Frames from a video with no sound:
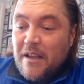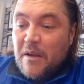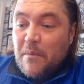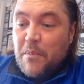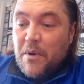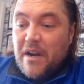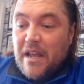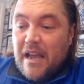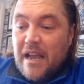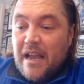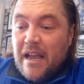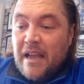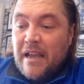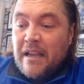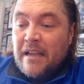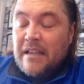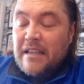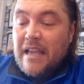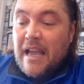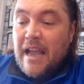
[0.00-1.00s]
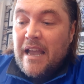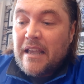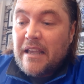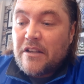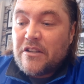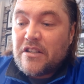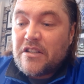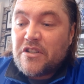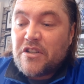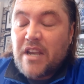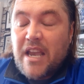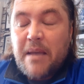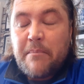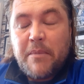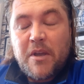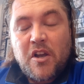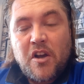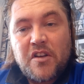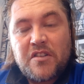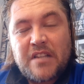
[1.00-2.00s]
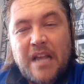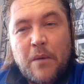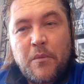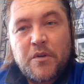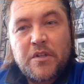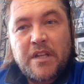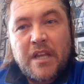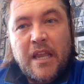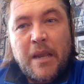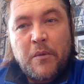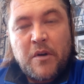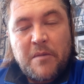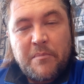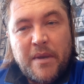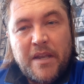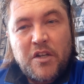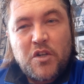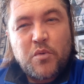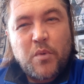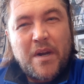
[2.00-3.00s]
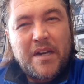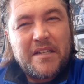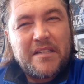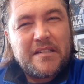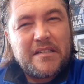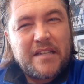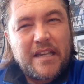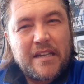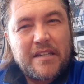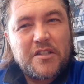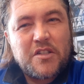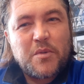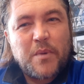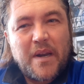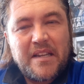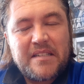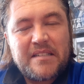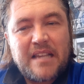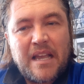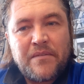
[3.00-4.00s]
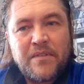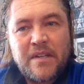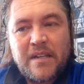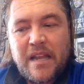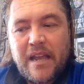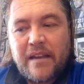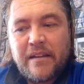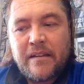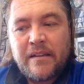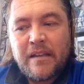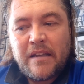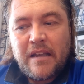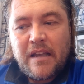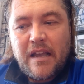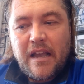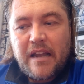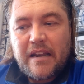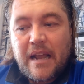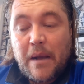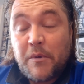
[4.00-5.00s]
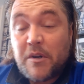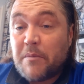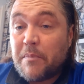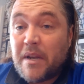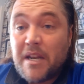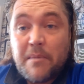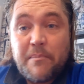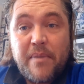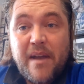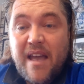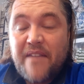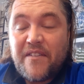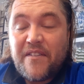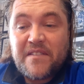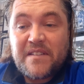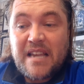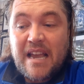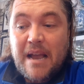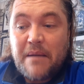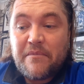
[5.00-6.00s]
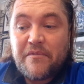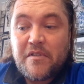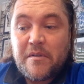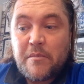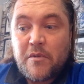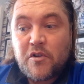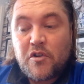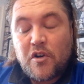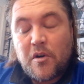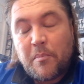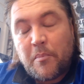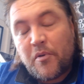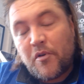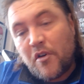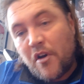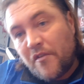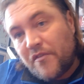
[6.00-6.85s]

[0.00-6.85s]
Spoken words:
But yeah, it's a shame because that would he would have been 26, 27 then. And that would have been a perfect time for him to go pro.